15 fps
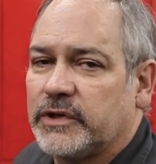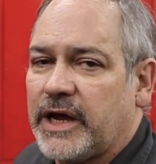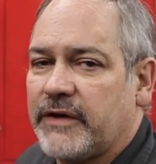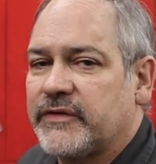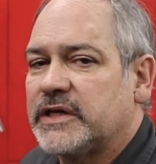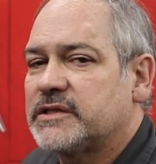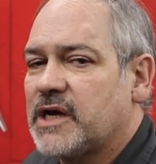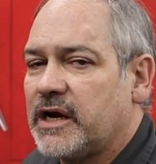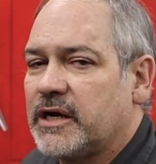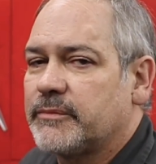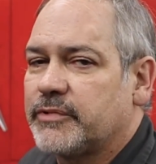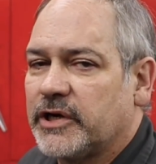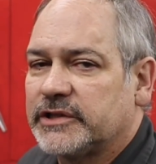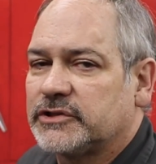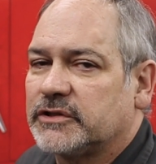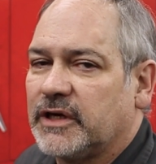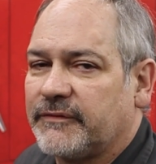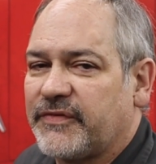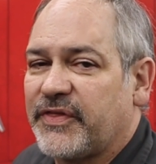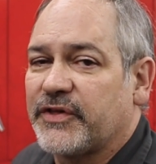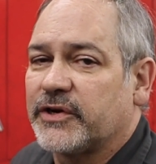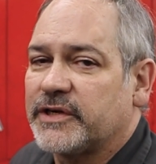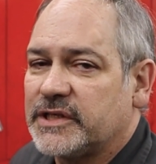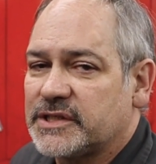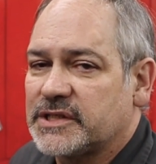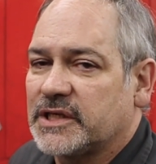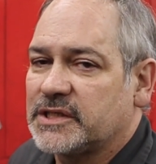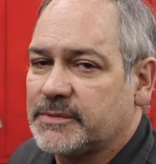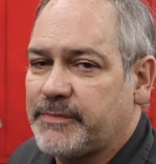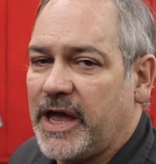would have a tire pressure of
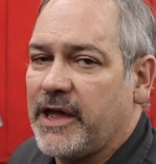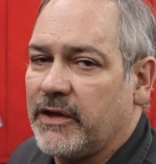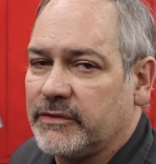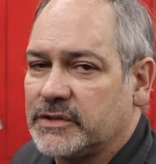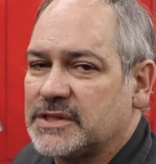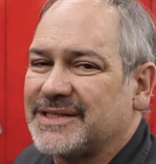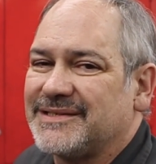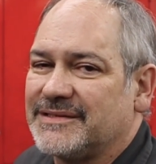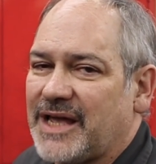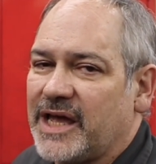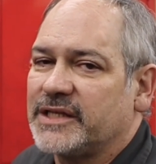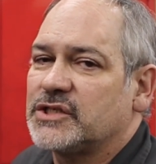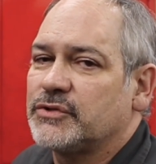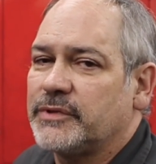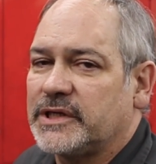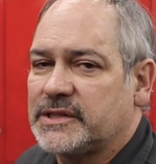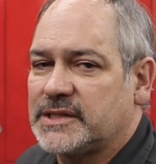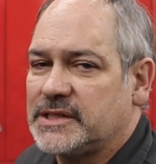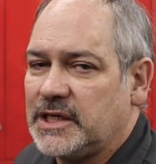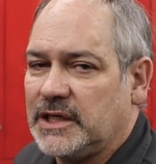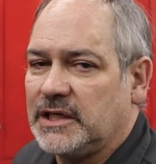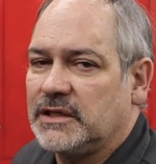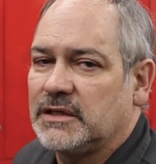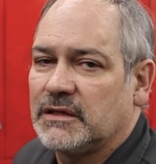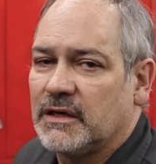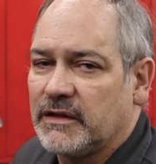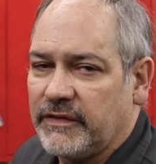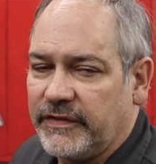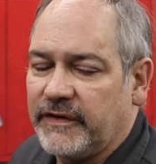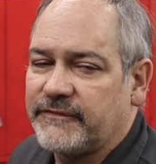36 pounds, not to exceed
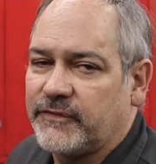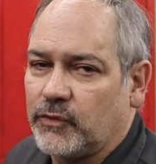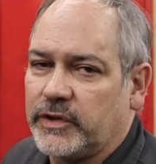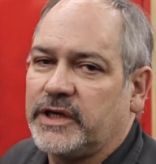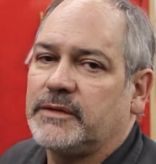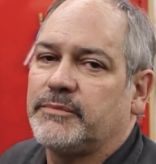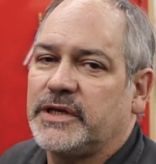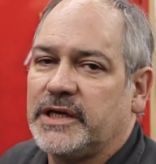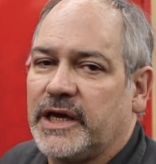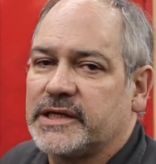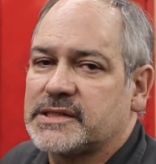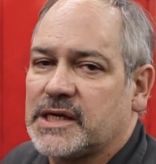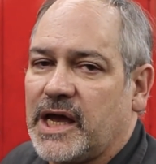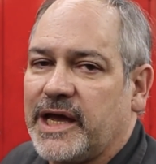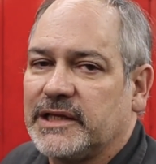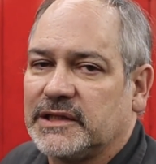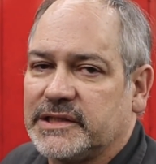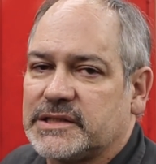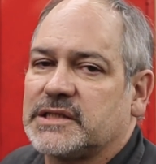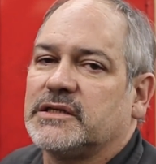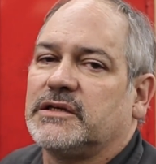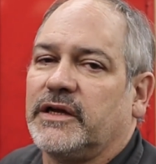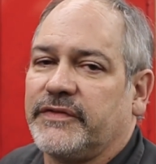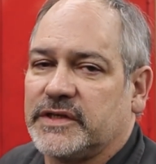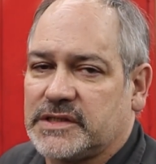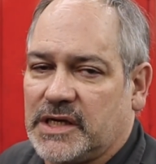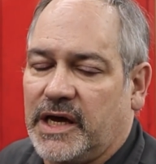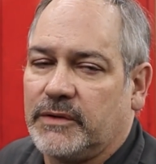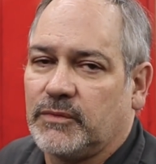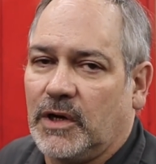the 40 psi listed on the
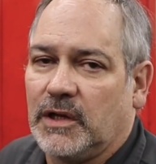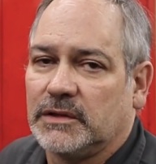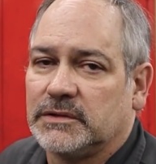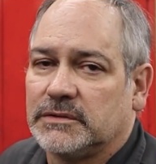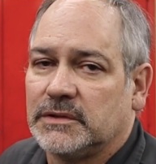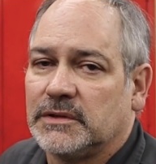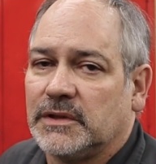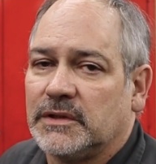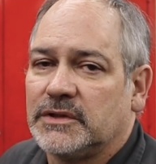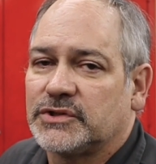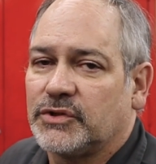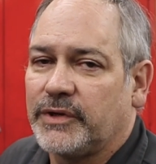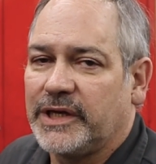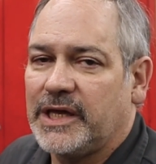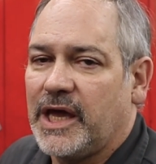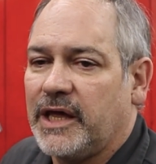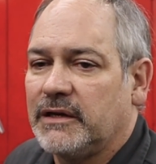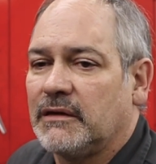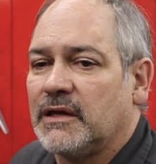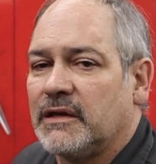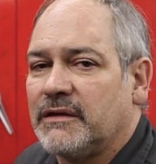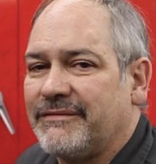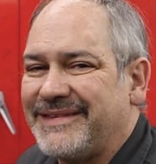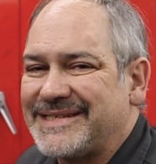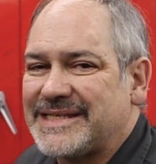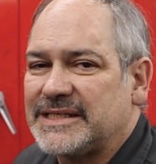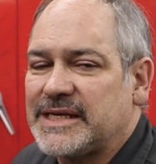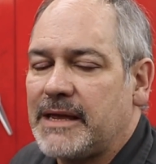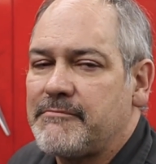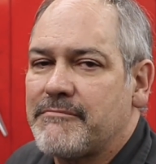sidewall. So again, this
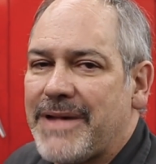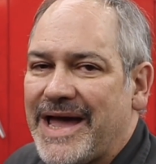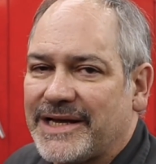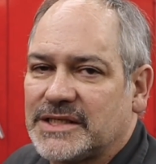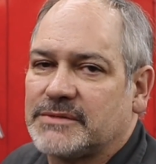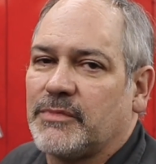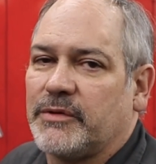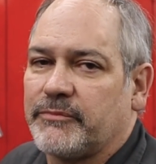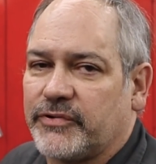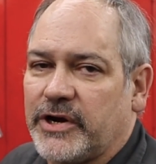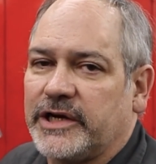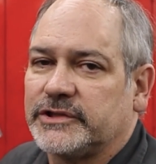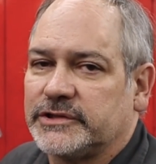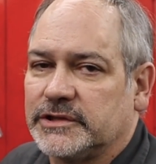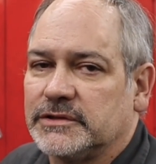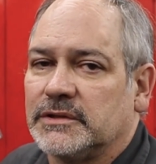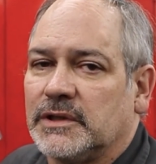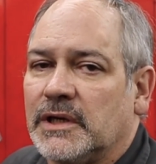is a maximum pressure.